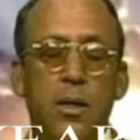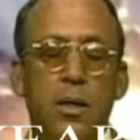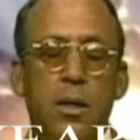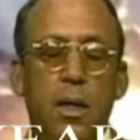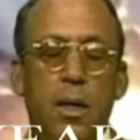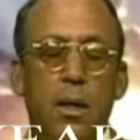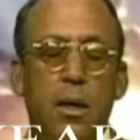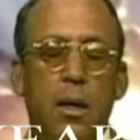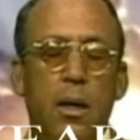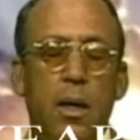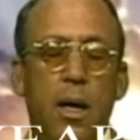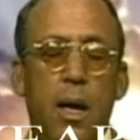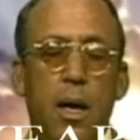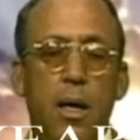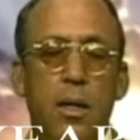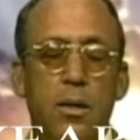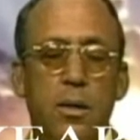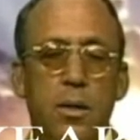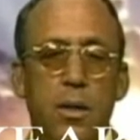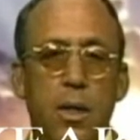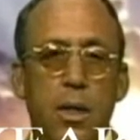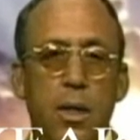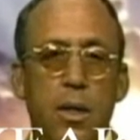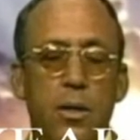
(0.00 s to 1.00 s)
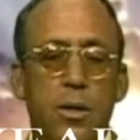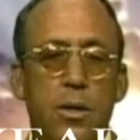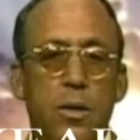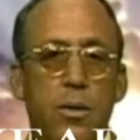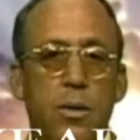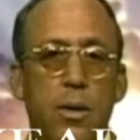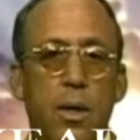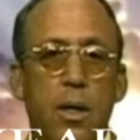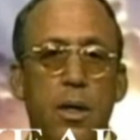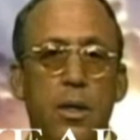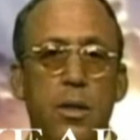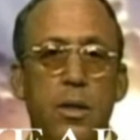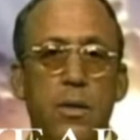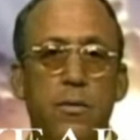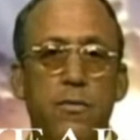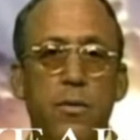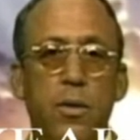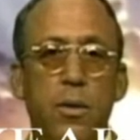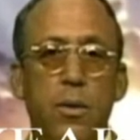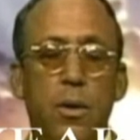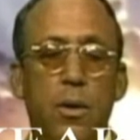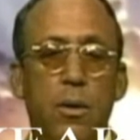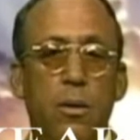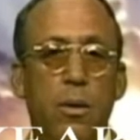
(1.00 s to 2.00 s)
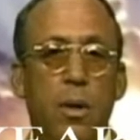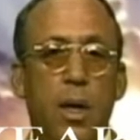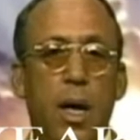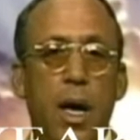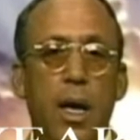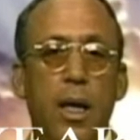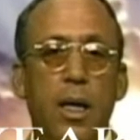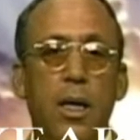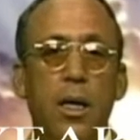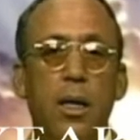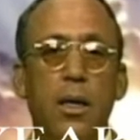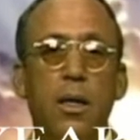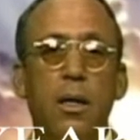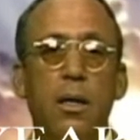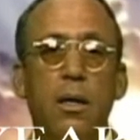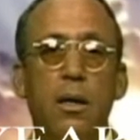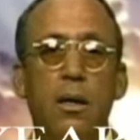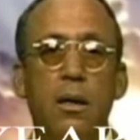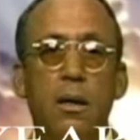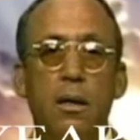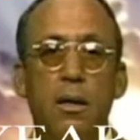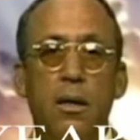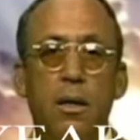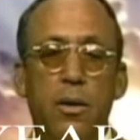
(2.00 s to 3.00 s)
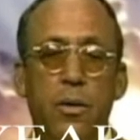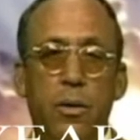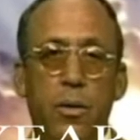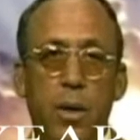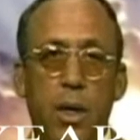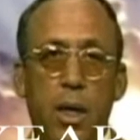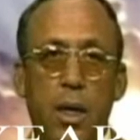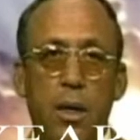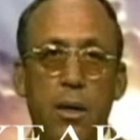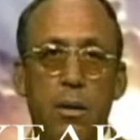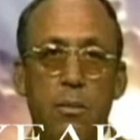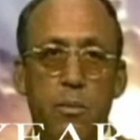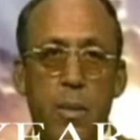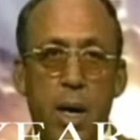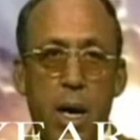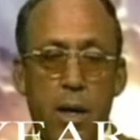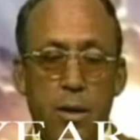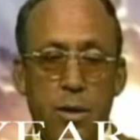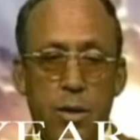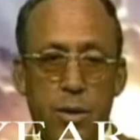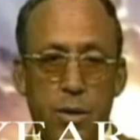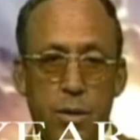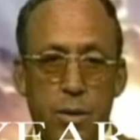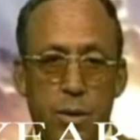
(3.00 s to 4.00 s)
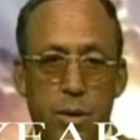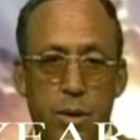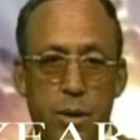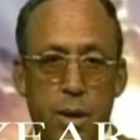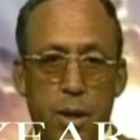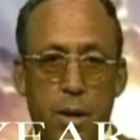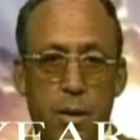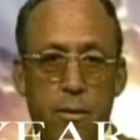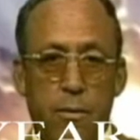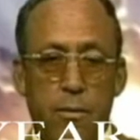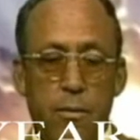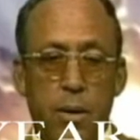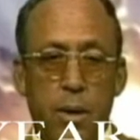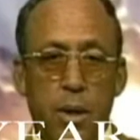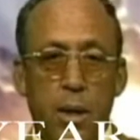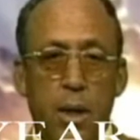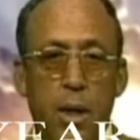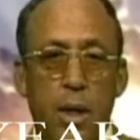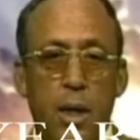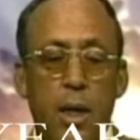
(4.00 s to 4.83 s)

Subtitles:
He said, Allah says to us, if you don't like any ugly thing about yourself,